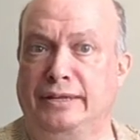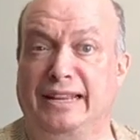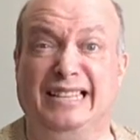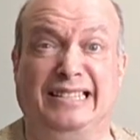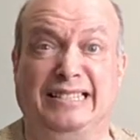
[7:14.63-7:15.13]

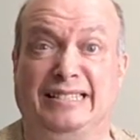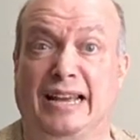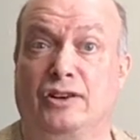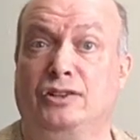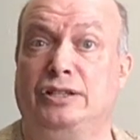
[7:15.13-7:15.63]
Is he
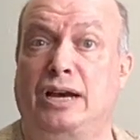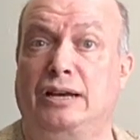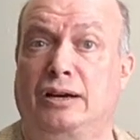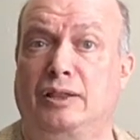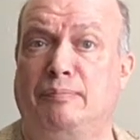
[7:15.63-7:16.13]
dead on
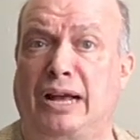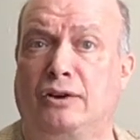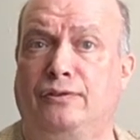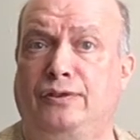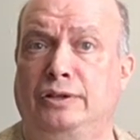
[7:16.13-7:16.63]
the
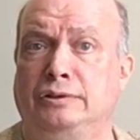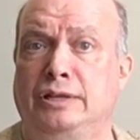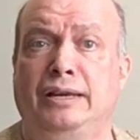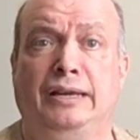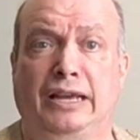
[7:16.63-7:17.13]
battlefield?
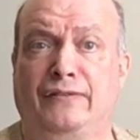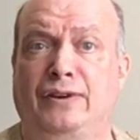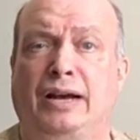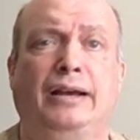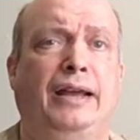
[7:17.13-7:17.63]
If
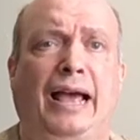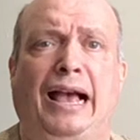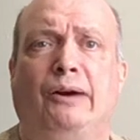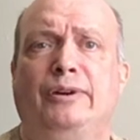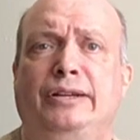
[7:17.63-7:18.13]
not,
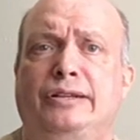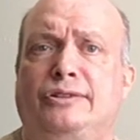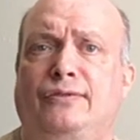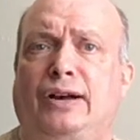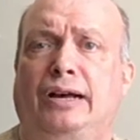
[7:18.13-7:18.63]
how did he
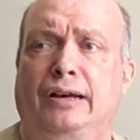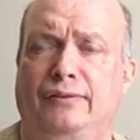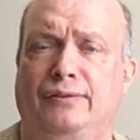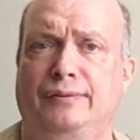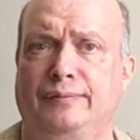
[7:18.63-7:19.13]

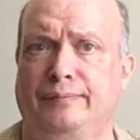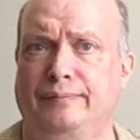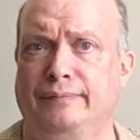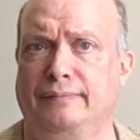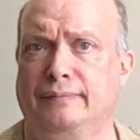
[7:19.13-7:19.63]
survive?
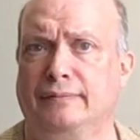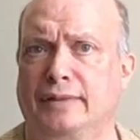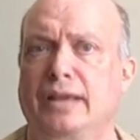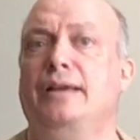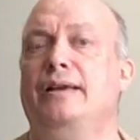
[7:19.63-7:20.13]

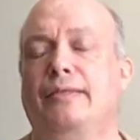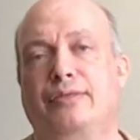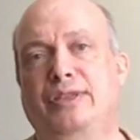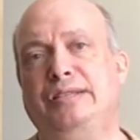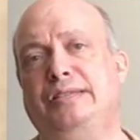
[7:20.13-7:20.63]

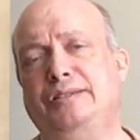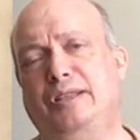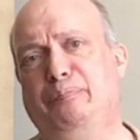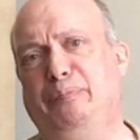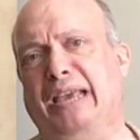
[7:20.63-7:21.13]
This is the
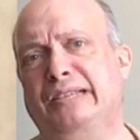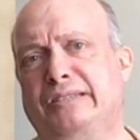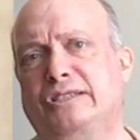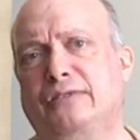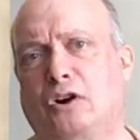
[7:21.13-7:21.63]

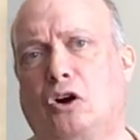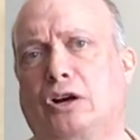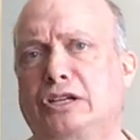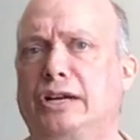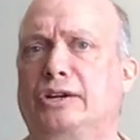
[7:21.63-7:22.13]
basis of
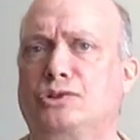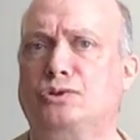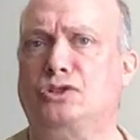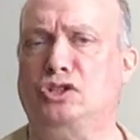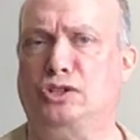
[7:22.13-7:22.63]
architectural
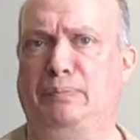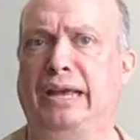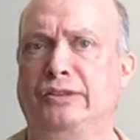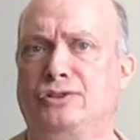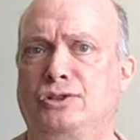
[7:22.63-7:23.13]

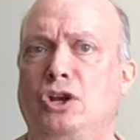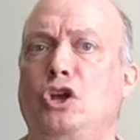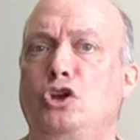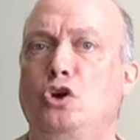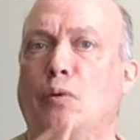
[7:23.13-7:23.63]
suspense.
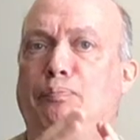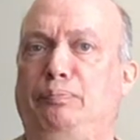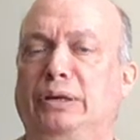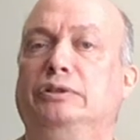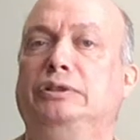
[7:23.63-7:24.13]
You're
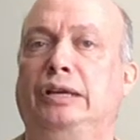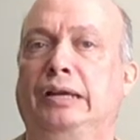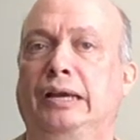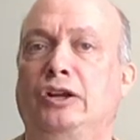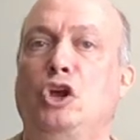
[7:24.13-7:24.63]
building
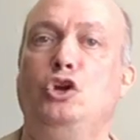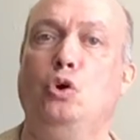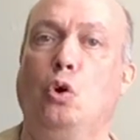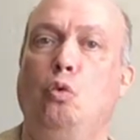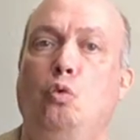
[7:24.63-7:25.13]
it.
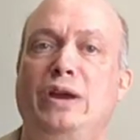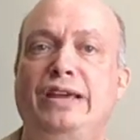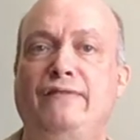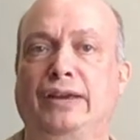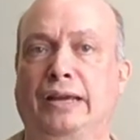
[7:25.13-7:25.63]
You're
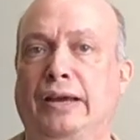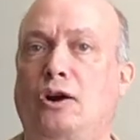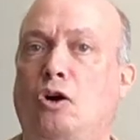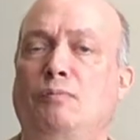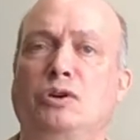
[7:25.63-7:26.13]
weaving it,
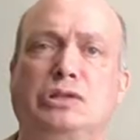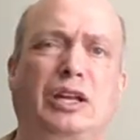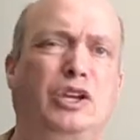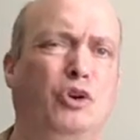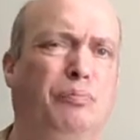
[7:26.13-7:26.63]
almost
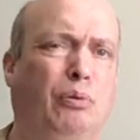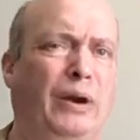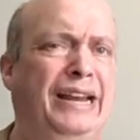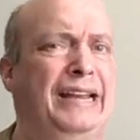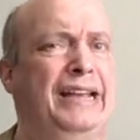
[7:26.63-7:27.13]
like you're
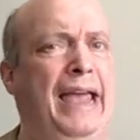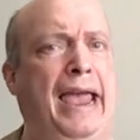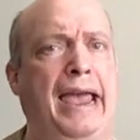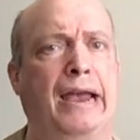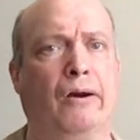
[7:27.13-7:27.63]
braiding
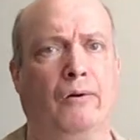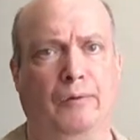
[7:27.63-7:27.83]
hair.